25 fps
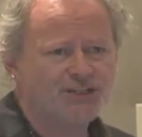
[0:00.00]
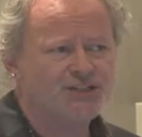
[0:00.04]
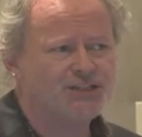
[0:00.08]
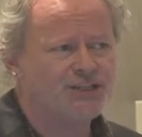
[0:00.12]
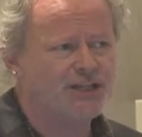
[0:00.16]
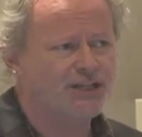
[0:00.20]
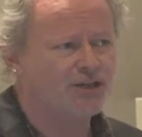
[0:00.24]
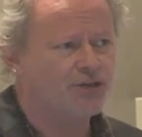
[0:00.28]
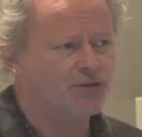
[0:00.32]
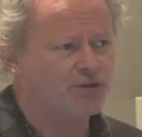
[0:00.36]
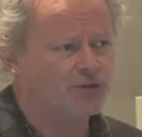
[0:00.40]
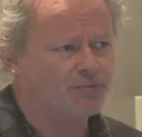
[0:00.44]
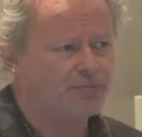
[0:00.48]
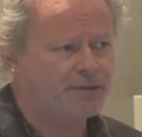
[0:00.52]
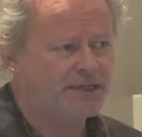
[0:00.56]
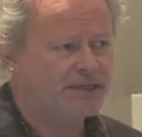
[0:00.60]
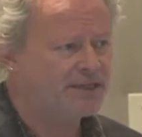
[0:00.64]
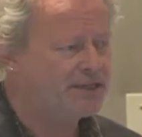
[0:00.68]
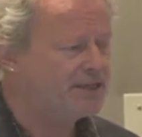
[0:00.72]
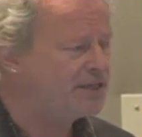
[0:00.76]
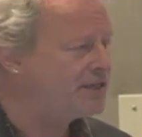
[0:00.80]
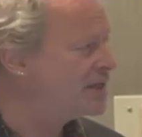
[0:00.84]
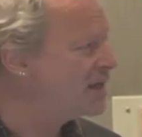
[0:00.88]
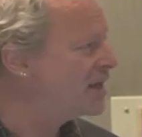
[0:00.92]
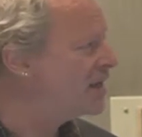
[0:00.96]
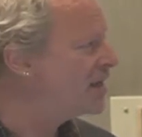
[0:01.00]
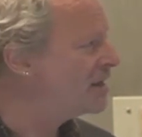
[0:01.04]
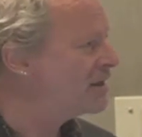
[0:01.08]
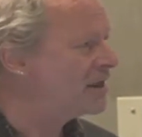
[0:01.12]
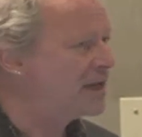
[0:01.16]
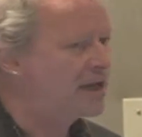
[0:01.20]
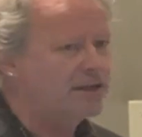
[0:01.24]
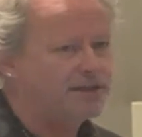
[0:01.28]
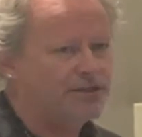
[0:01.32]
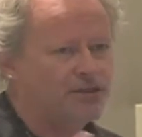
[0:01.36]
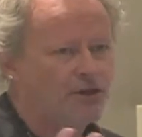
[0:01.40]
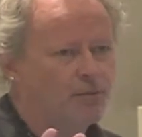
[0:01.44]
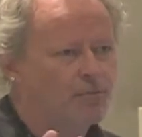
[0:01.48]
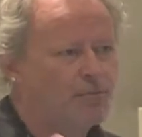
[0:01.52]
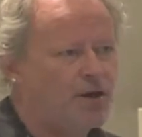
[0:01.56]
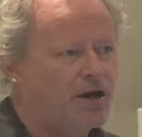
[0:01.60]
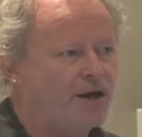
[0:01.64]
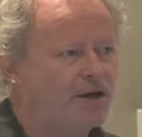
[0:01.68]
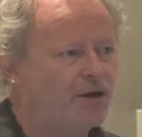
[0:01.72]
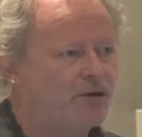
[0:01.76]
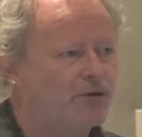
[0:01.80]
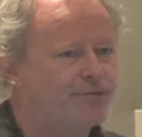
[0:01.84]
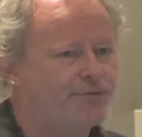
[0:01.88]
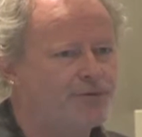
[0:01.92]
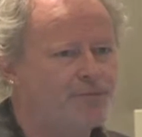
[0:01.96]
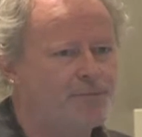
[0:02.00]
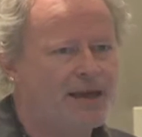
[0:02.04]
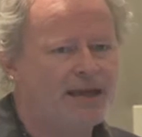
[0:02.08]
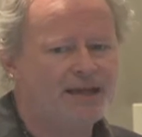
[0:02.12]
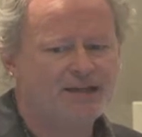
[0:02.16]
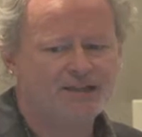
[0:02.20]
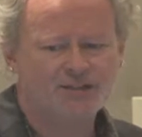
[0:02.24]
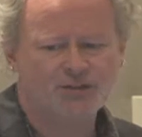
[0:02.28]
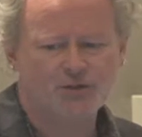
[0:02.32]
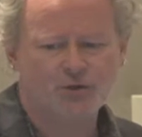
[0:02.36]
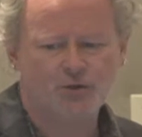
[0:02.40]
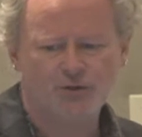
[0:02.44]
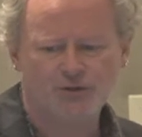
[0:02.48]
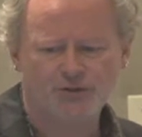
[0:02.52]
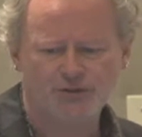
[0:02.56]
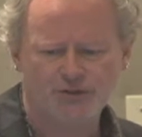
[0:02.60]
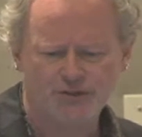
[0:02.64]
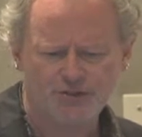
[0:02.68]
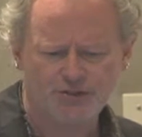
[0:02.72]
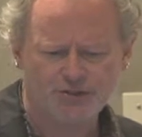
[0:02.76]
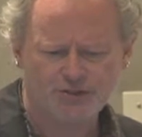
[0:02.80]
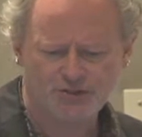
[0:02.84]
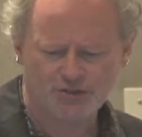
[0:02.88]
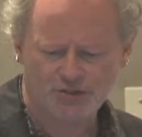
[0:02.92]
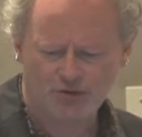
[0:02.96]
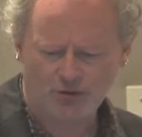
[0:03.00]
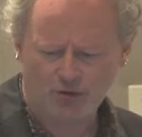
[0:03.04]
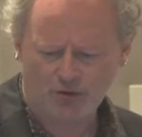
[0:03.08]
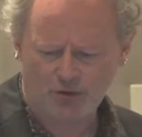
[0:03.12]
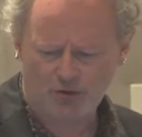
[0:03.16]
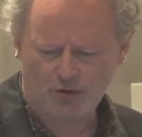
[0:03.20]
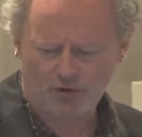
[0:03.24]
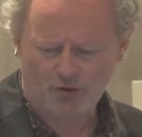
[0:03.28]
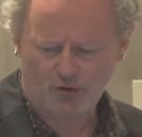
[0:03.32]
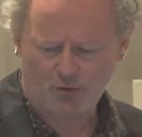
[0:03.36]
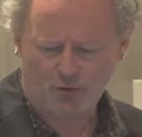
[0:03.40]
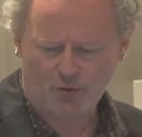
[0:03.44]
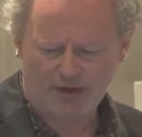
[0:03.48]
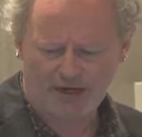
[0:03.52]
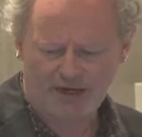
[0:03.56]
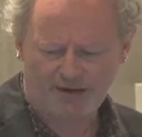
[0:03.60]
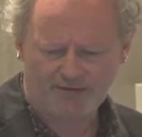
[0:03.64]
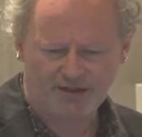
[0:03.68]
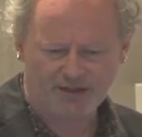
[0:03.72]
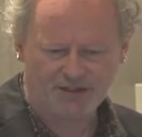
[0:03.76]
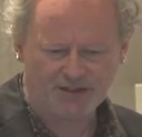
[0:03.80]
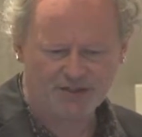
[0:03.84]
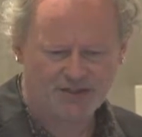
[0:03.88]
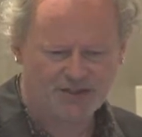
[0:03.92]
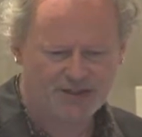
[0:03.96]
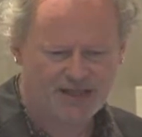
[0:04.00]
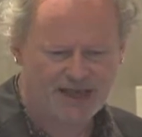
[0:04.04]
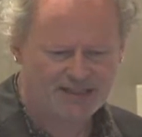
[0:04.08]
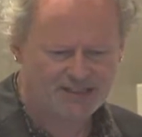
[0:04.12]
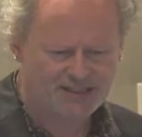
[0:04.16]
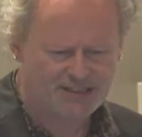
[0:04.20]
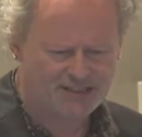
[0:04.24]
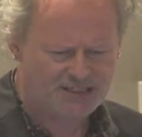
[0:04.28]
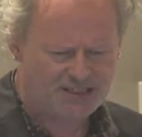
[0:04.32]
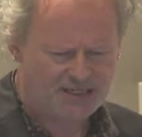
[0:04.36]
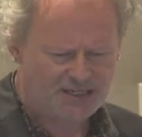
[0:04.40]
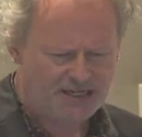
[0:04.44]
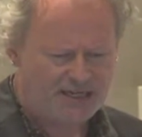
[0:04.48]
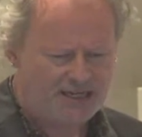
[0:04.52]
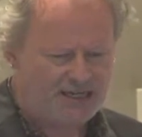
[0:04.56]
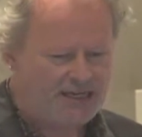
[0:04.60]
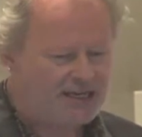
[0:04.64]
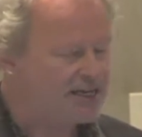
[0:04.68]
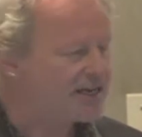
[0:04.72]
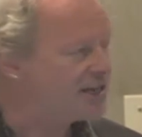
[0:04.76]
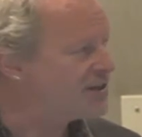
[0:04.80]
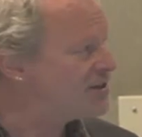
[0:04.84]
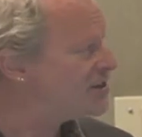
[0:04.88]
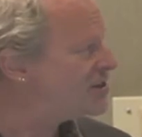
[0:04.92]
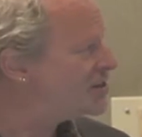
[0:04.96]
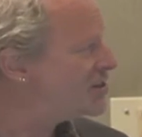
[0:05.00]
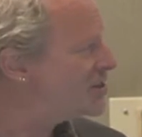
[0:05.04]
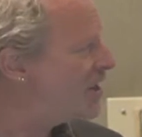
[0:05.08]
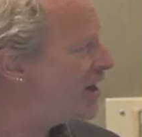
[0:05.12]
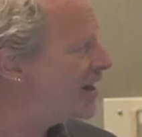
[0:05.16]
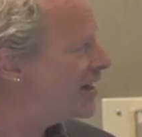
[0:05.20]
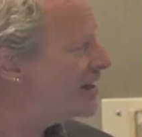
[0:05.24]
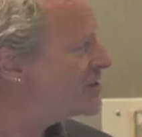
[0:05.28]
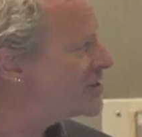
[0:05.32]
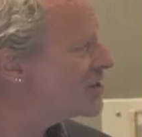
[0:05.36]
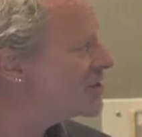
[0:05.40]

they could be bioinformatics courses or whatever. So that's in the science